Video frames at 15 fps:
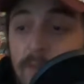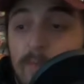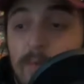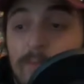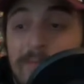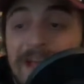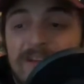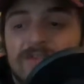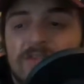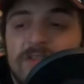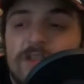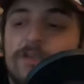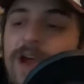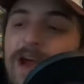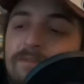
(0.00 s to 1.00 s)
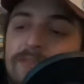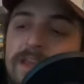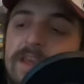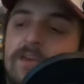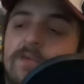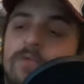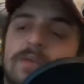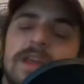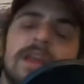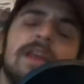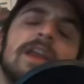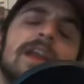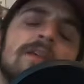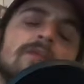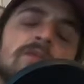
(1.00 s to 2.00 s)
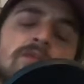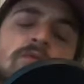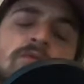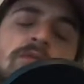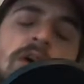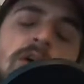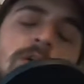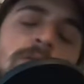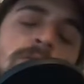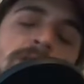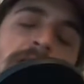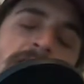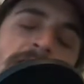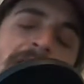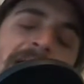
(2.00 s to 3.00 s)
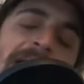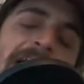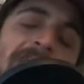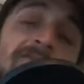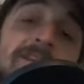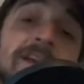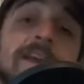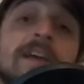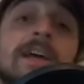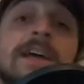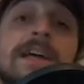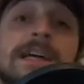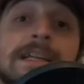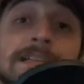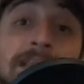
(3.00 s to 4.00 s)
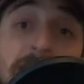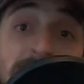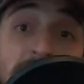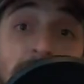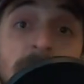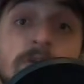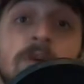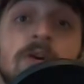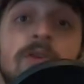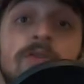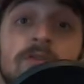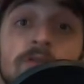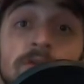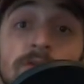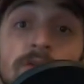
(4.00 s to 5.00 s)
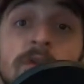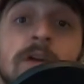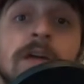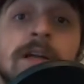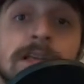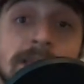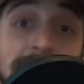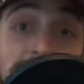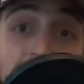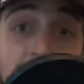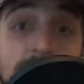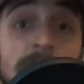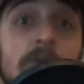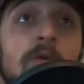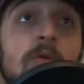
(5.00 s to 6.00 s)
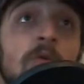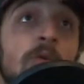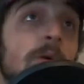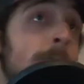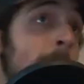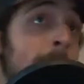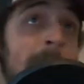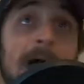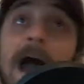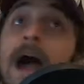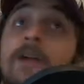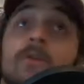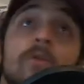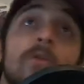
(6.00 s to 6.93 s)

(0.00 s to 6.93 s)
But make sure that you have the gear you need. If you don't have it, tell your leader. I don't